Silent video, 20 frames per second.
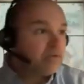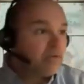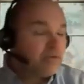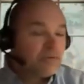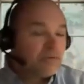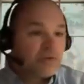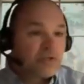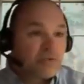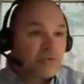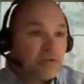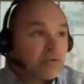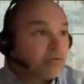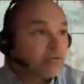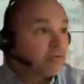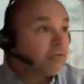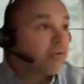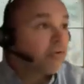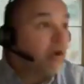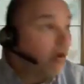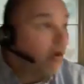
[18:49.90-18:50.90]
first grade
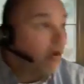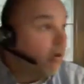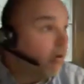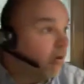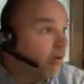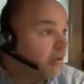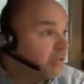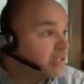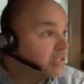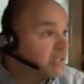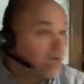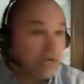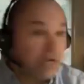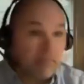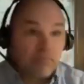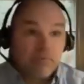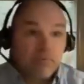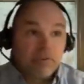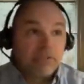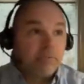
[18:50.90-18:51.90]
truth. Oh, this guy
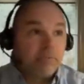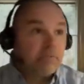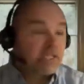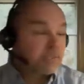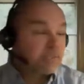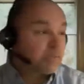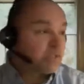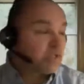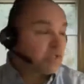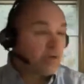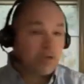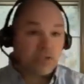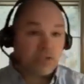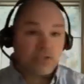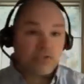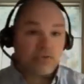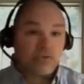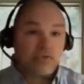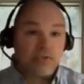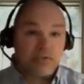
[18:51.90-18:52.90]
really must be talking
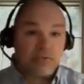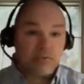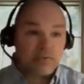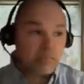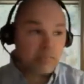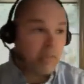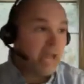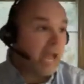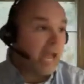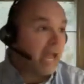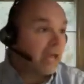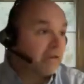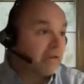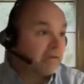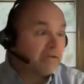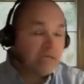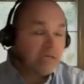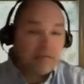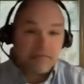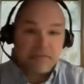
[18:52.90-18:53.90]
truth. He was banned.
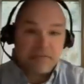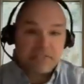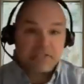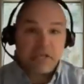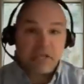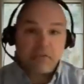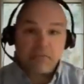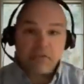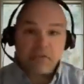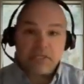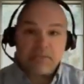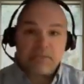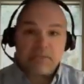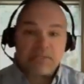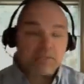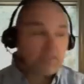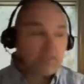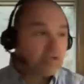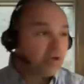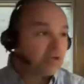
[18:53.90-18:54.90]
This guy really must
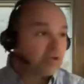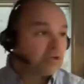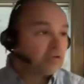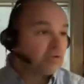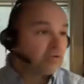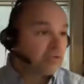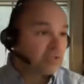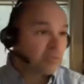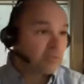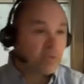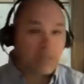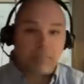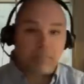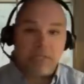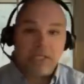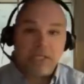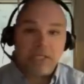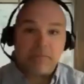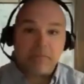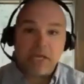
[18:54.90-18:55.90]
be talking truth. His
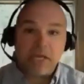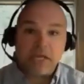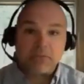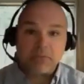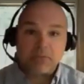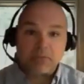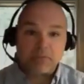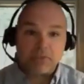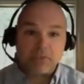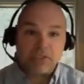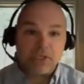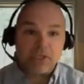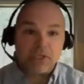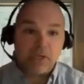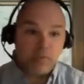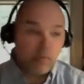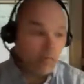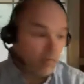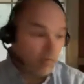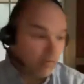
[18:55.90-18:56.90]
Wikipedia page was redone.
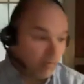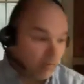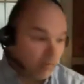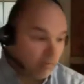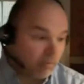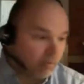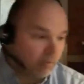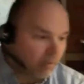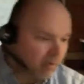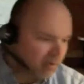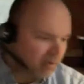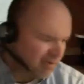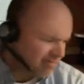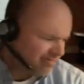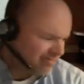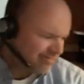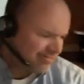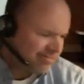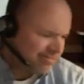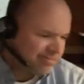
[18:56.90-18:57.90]
Ooh, ooh
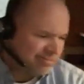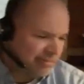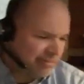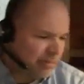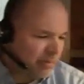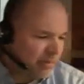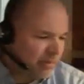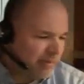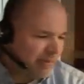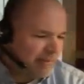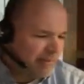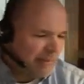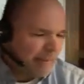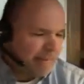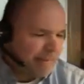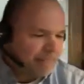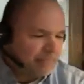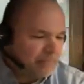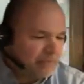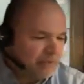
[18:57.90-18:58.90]
well
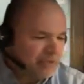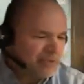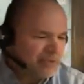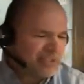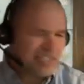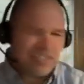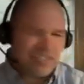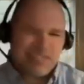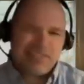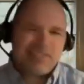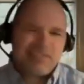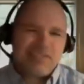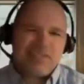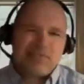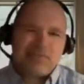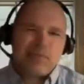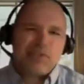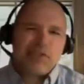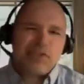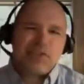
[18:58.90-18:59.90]
understand this this
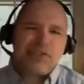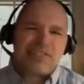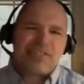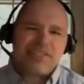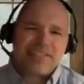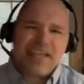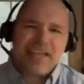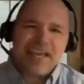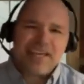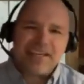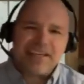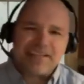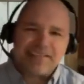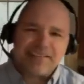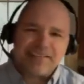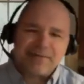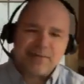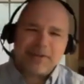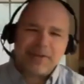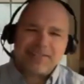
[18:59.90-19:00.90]
is what you're going to say
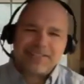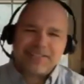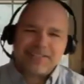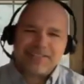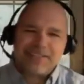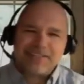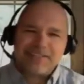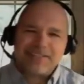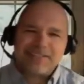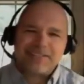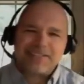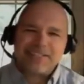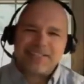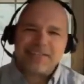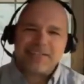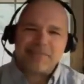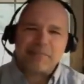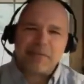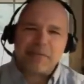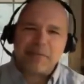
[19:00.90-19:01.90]
if you're out to de-
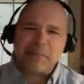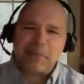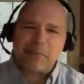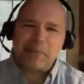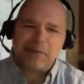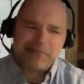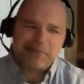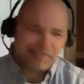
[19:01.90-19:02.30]
deceive people